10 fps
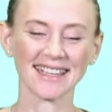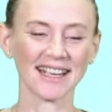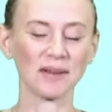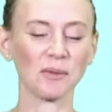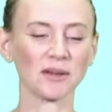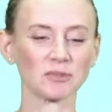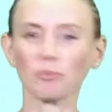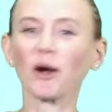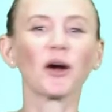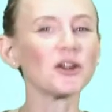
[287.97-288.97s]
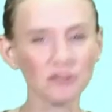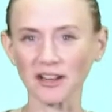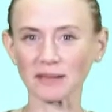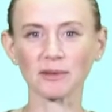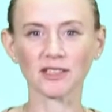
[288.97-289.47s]
It was
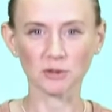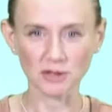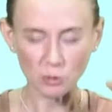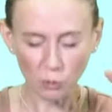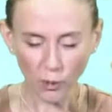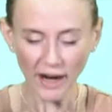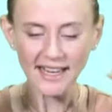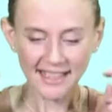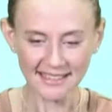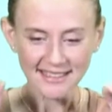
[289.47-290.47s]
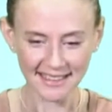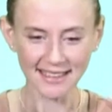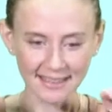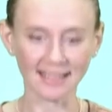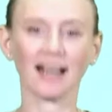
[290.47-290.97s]
perfect, because it was the way he
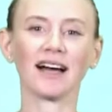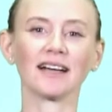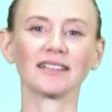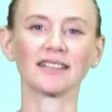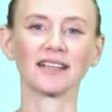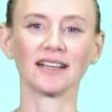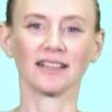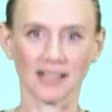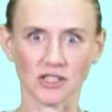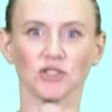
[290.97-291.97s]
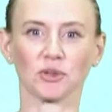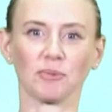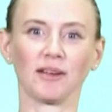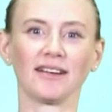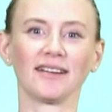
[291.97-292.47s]
said that shook
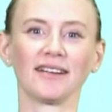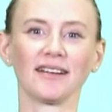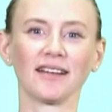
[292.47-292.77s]
me,